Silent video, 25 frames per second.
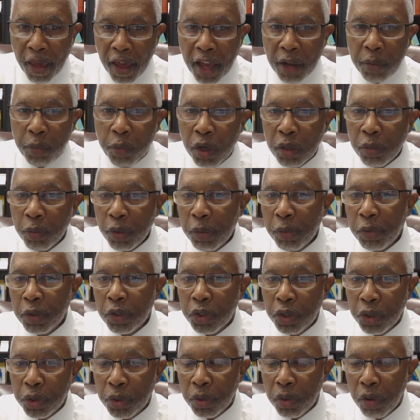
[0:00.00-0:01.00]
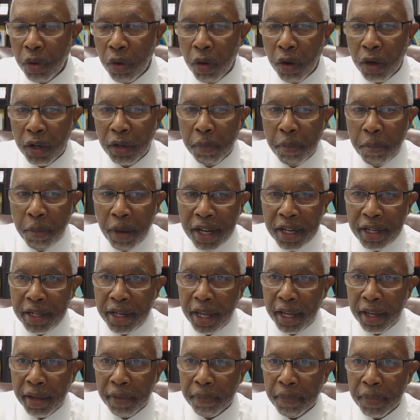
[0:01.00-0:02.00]
And what we will do on
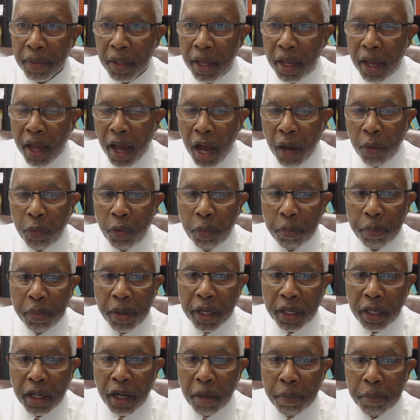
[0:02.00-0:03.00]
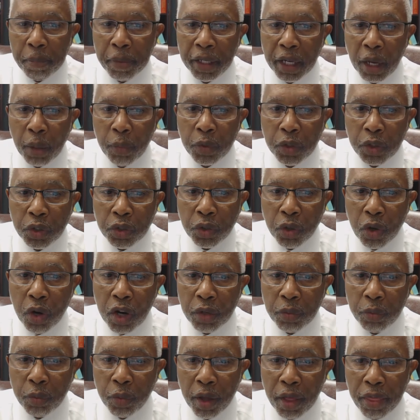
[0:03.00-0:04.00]
Monday, I will pick up and I will
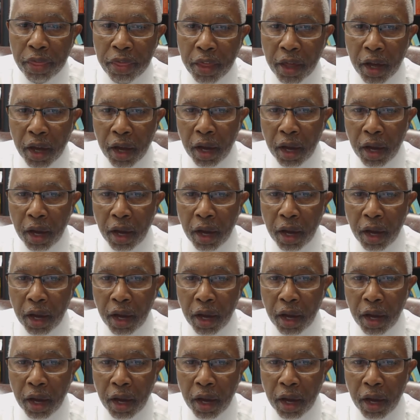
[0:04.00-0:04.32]
start with